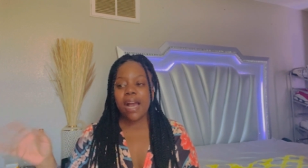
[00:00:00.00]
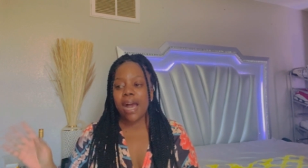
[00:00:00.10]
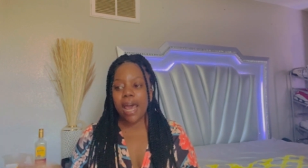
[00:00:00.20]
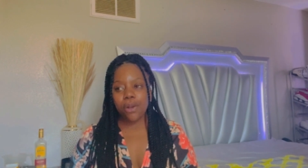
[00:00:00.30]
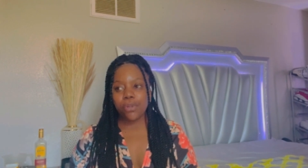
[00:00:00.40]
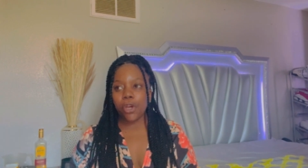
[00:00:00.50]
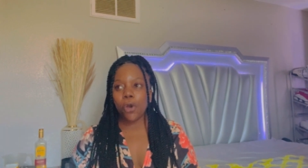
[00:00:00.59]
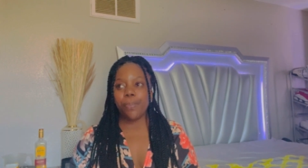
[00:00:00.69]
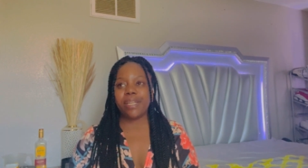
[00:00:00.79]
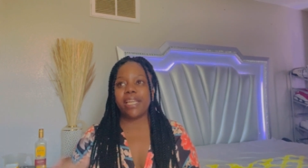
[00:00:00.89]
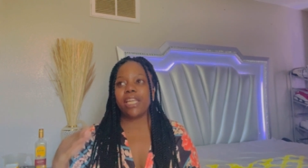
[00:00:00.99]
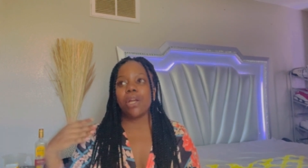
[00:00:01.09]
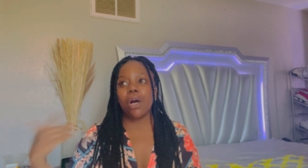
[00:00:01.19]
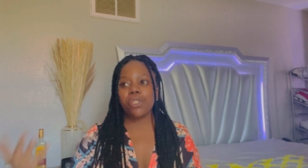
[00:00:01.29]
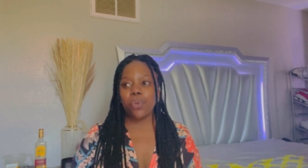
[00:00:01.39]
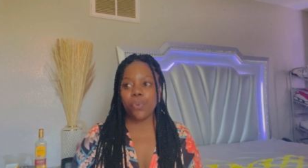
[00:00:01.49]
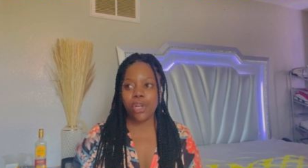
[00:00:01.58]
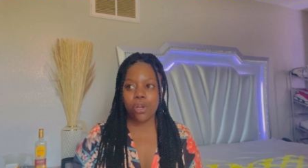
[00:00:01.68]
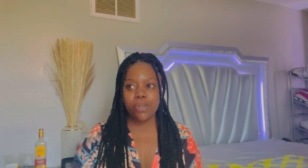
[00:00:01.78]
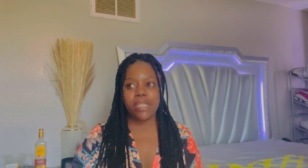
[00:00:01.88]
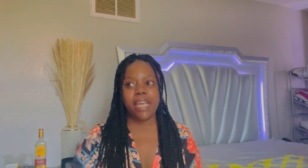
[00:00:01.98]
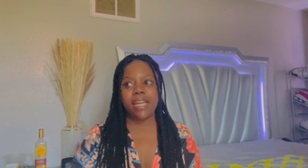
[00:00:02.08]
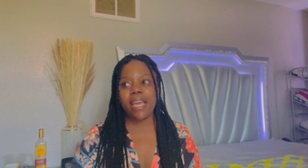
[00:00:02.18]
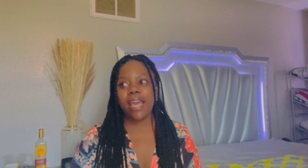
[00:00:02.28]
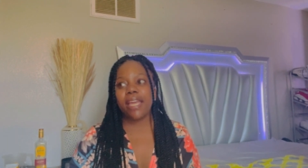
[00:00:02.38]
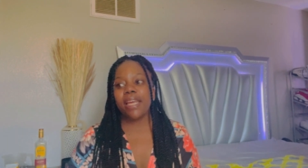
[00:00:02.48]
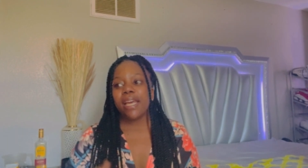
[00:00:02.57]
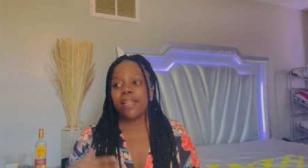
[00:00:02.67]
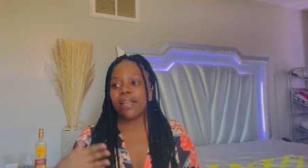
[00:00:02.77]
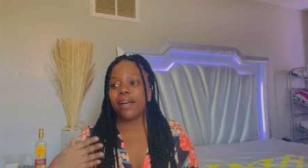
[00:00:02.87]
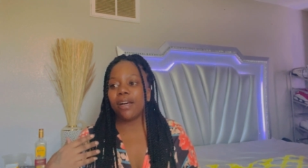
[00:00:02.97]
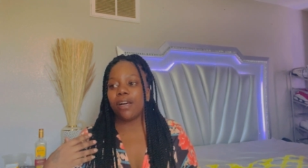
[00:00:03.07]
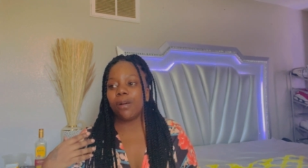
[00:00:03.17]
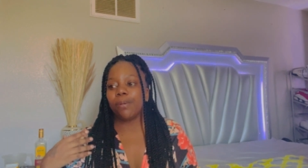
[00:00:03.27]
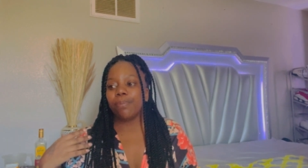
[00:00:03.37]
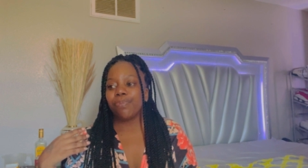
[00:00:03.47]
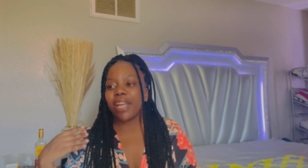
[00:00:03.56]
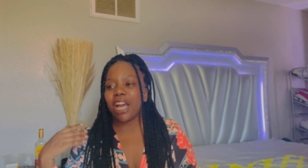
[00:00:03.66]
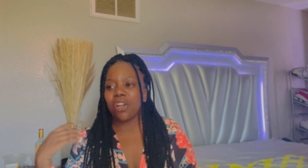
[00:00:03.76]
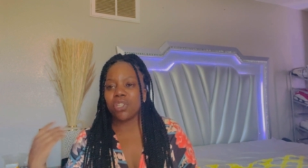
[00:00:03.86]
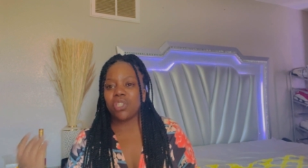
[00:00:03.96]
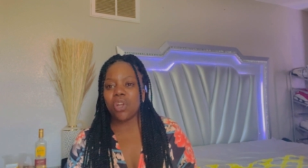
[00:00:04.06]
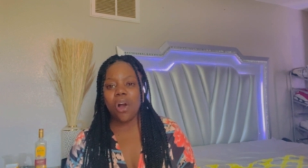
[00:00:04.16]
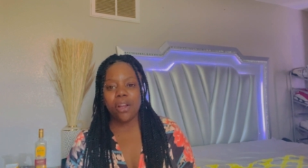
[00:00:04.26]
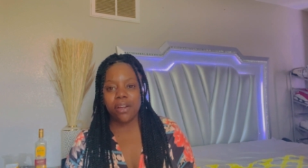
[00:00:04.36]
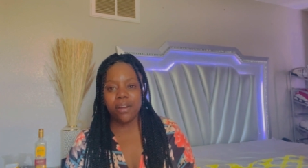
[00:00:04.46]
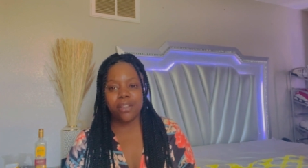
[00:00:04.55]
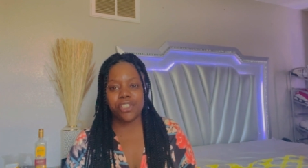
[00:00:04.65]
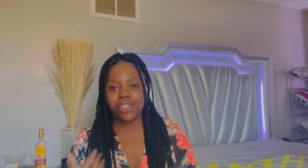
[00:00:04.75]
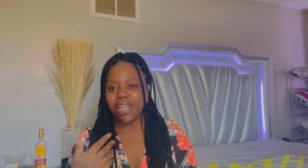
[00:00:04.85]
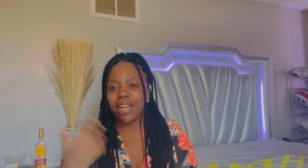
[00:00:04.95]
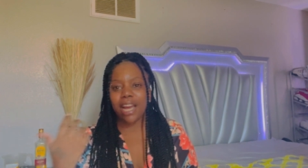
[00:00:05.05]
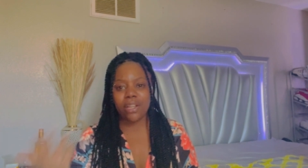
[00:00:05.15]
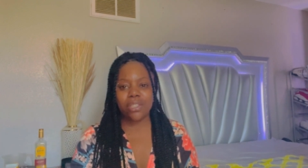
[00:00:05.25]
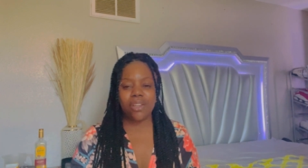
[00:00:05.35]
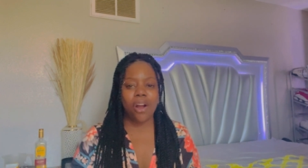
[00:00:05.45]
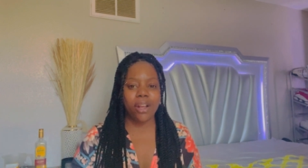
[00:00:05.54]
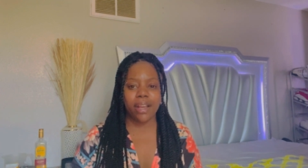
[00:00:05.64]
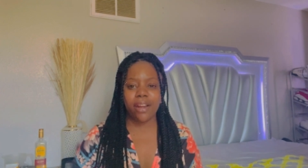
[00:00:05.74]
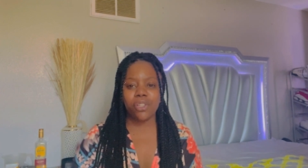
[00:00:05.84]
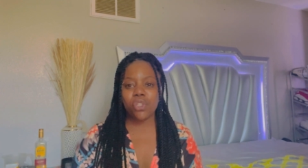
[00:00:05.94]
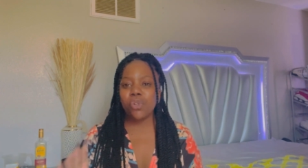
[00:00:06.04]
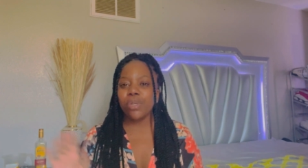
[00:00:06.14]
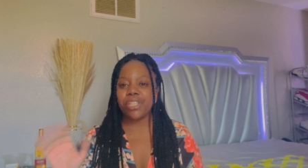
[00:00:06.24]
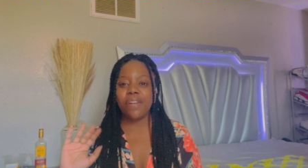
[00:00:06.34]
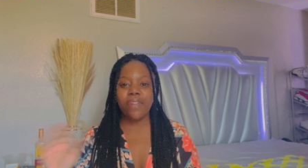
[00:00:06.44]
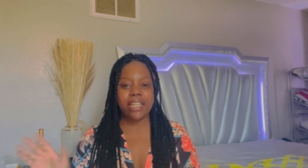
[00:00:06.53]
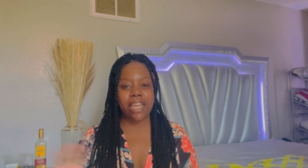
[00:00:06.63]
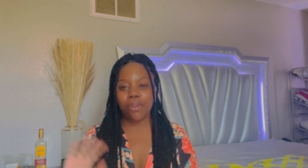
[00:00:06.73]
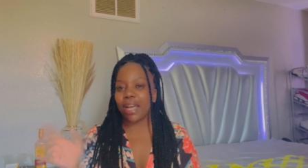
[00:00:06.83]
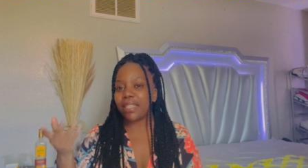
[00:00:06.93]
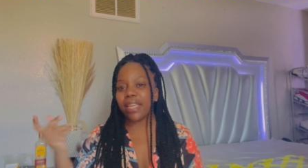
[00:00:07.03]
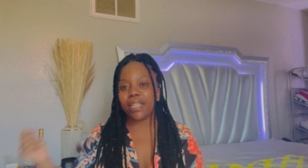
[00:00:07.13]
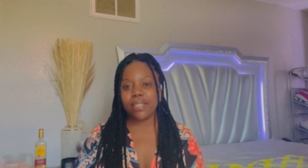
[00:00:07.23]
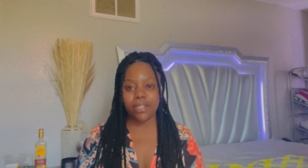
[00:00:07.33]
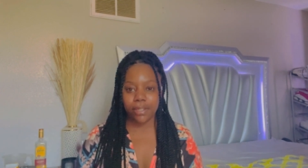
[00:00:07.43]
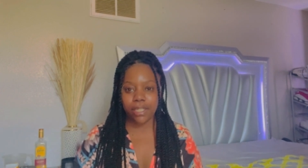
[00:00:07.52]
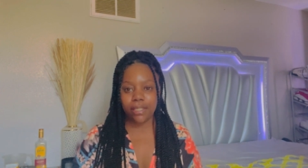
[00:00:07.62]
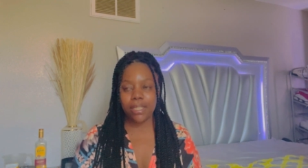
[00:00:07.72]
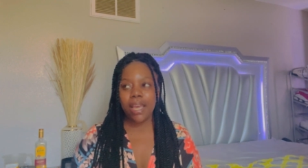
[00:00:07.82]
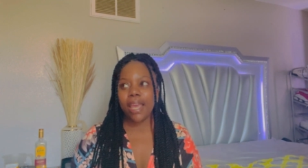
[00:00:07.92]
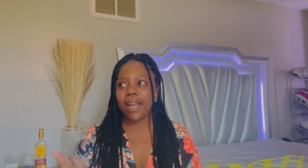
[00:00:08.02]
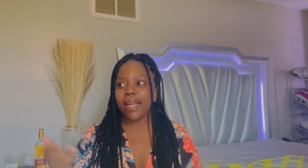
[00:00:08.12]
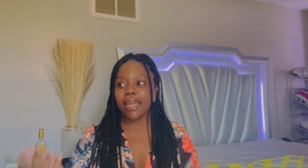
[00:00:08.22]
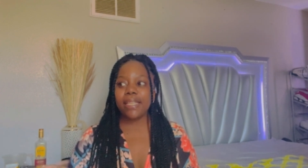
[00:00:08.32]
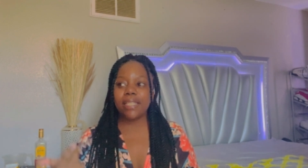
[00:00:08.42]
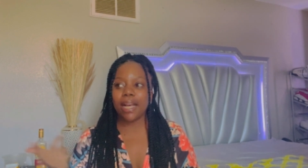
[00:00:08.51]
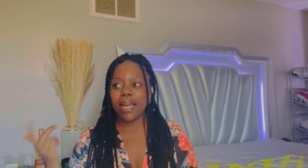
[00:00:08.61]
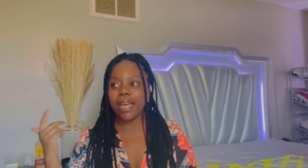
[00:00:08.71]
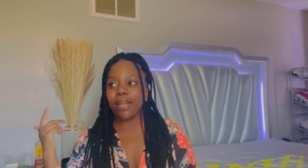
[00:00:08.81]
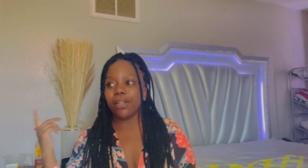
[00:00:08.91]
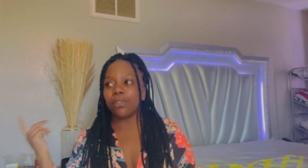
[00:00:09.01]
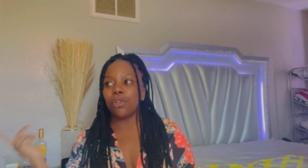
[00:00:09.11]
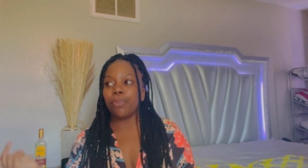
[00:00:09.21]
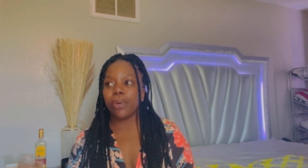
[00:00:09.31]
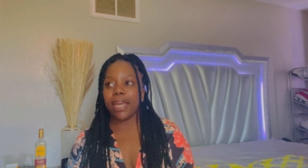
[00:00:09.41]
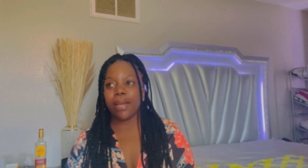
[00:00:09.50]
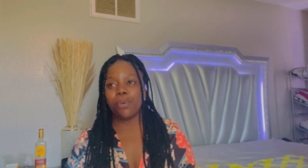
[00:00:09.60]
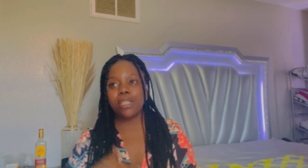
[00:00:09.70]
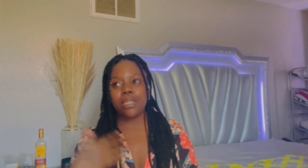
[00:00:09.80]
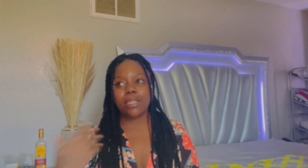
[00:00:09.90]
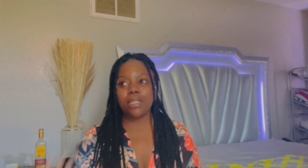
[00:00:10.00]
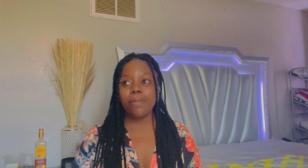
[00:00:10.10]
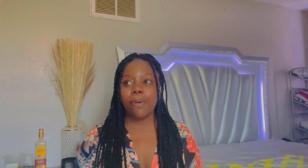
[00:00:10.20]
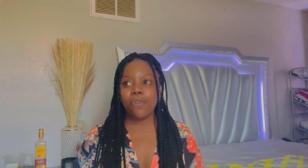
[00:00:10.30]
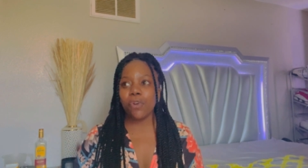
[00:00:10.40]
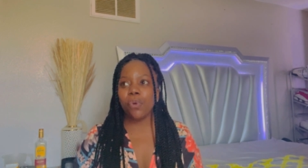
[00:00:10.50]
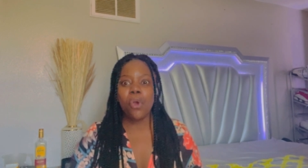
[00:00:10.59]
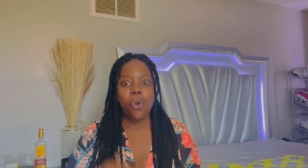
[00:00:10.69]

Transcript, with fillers: I don't know. But then he also went on saying that um they got a stalker Jaliyah got a stalker at her school which stuff like that you got to take serious and I guess the guy had the little boy had went to the sleepover